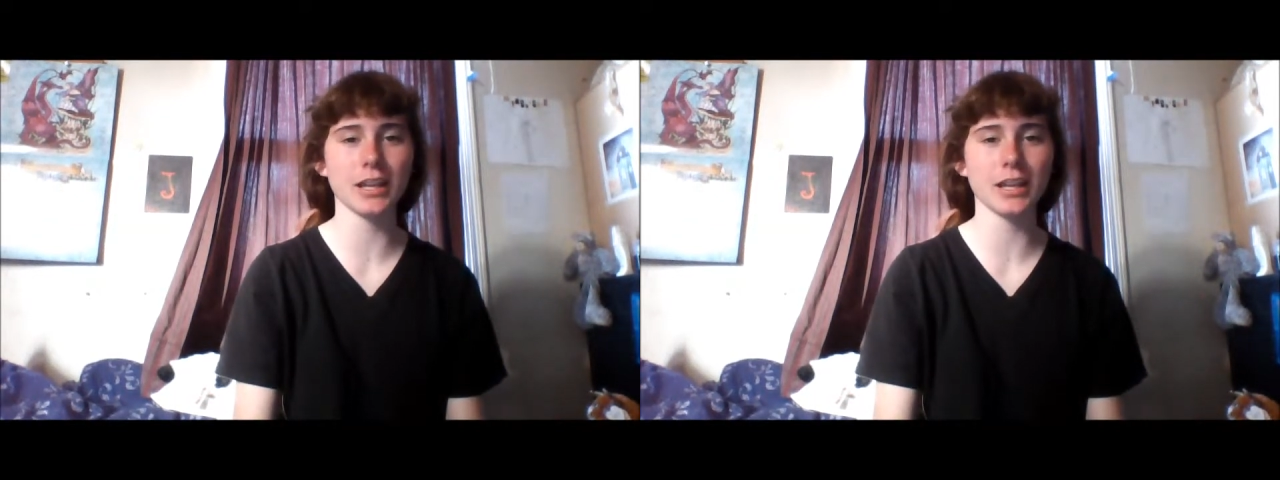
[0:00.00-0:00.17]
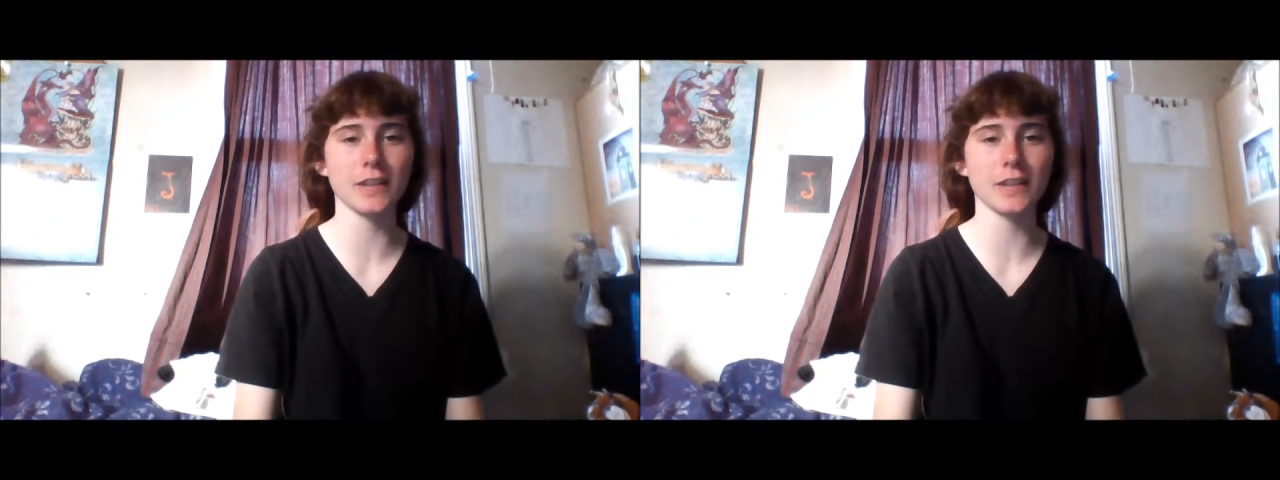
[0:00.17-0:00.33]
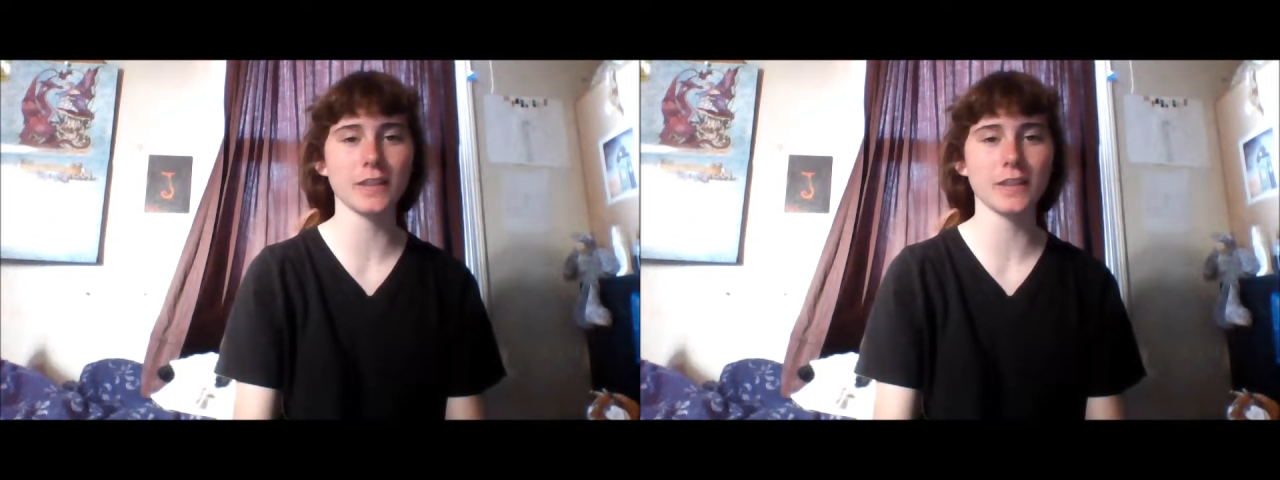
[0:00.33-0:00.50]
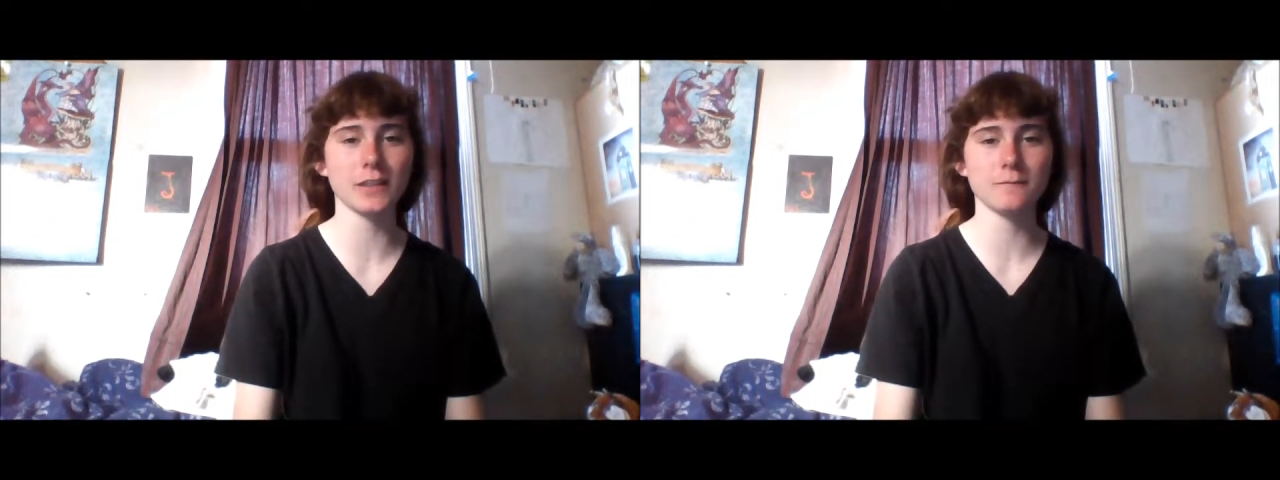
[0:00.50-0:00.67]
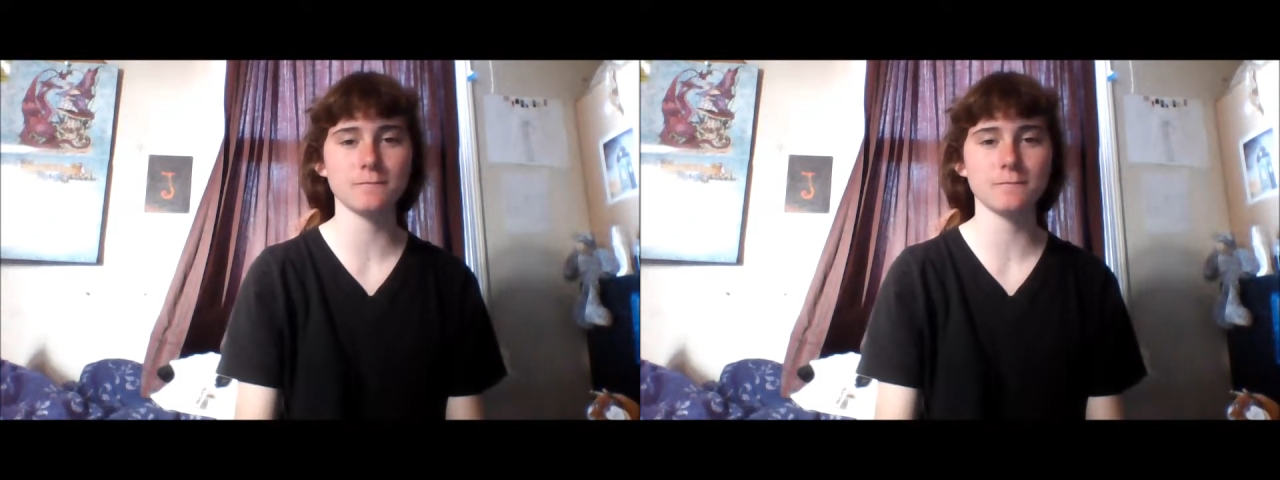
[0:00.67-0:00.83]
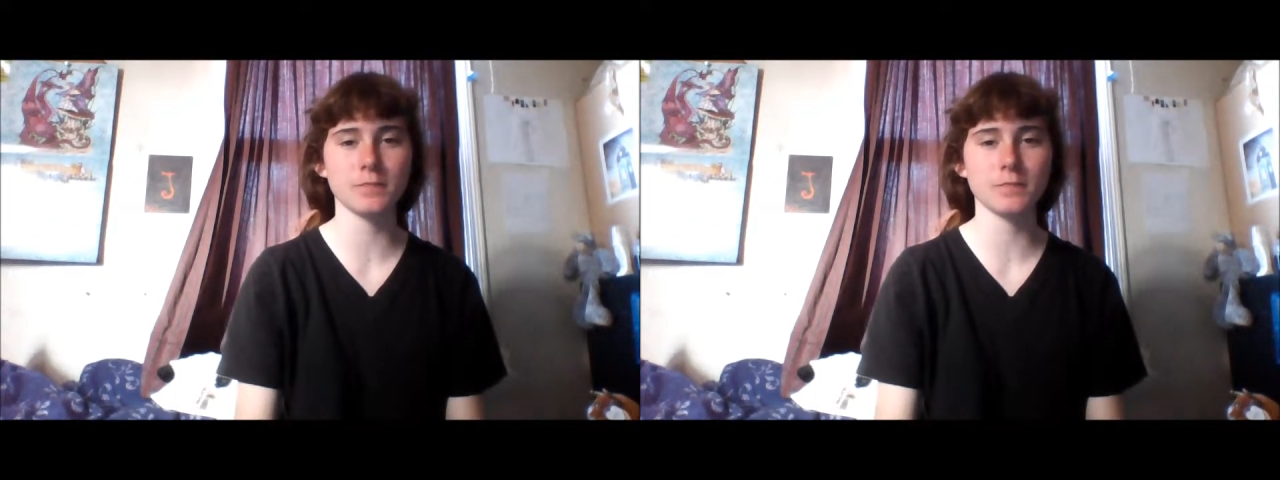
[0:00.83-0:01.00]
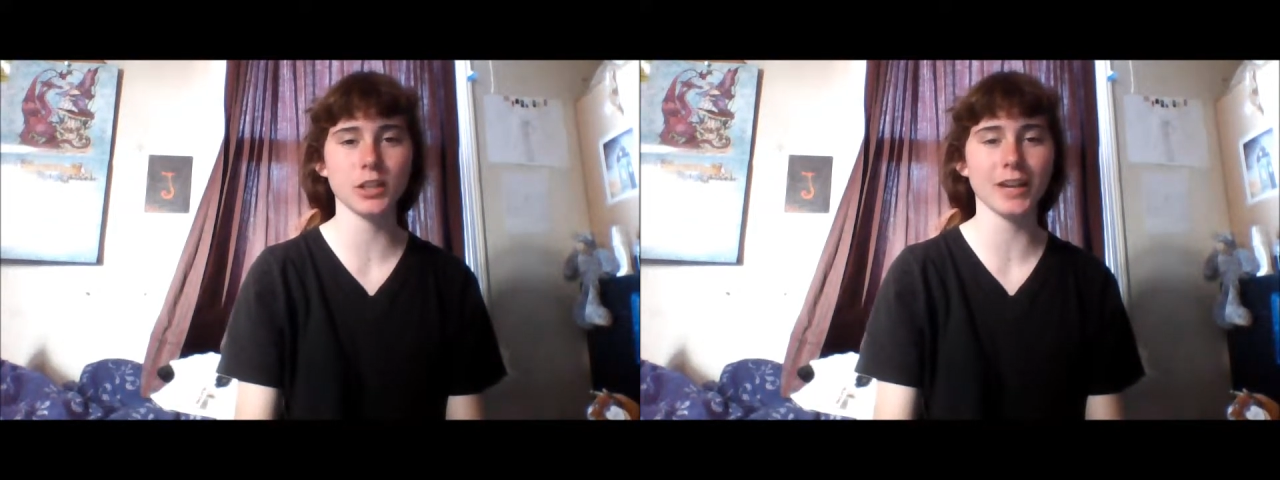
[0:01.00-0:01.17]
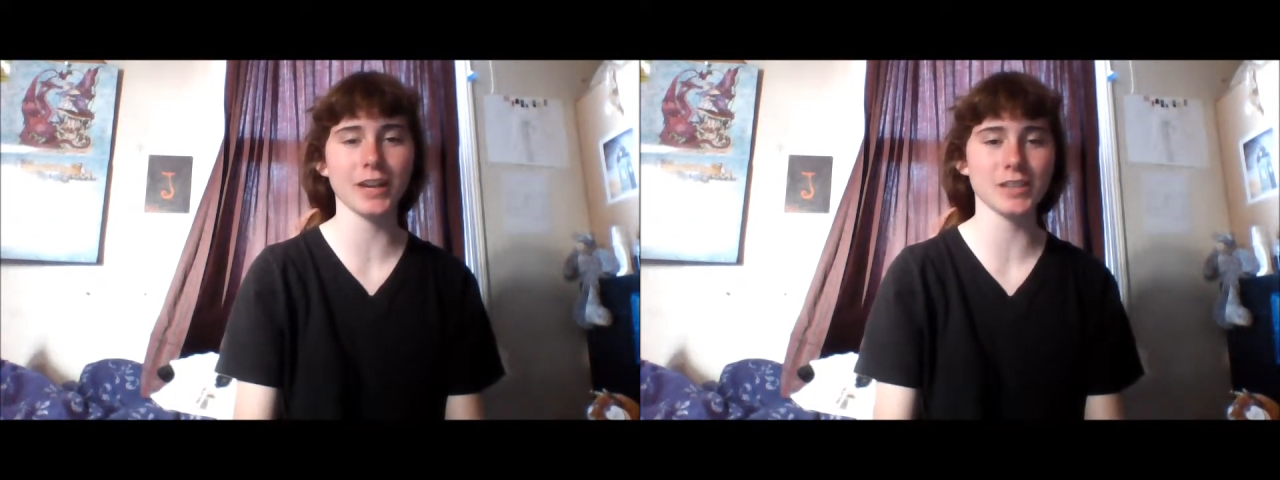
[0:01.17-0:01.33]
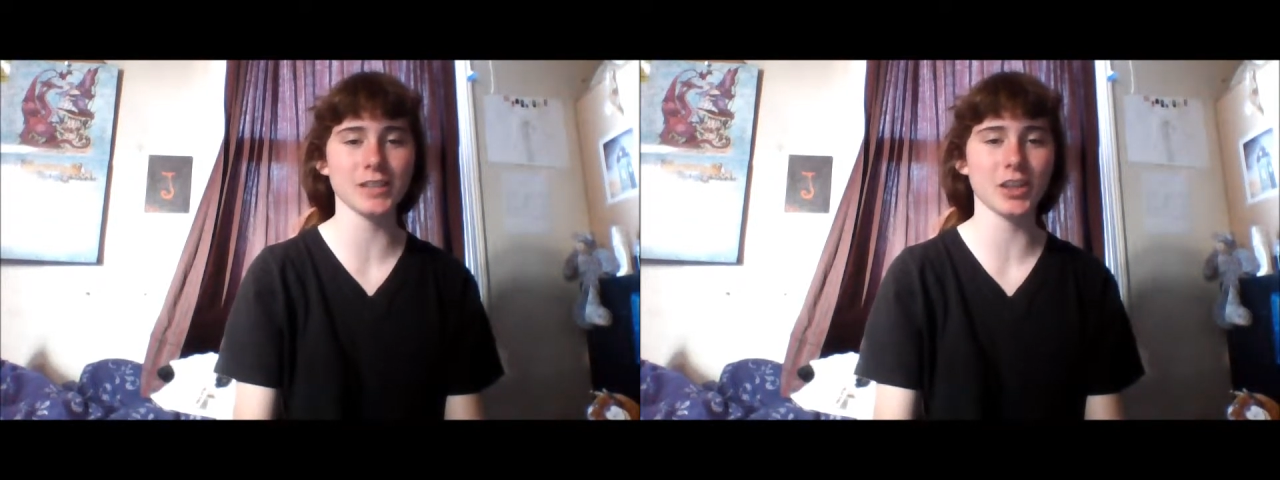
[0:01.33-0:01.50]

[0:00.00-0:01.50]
2013.